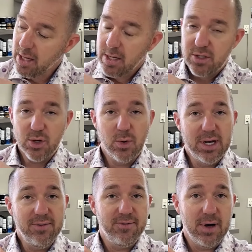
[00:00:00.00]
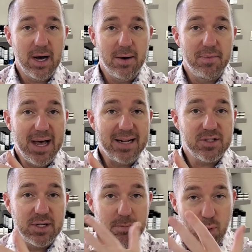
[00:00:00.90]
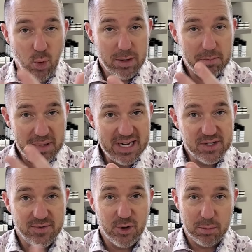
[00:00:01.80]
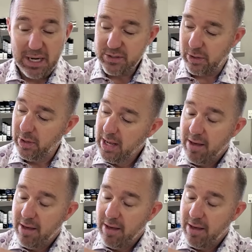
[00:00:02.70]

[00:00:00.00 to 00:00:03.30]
So if uh, that's an important piece of your puzzle,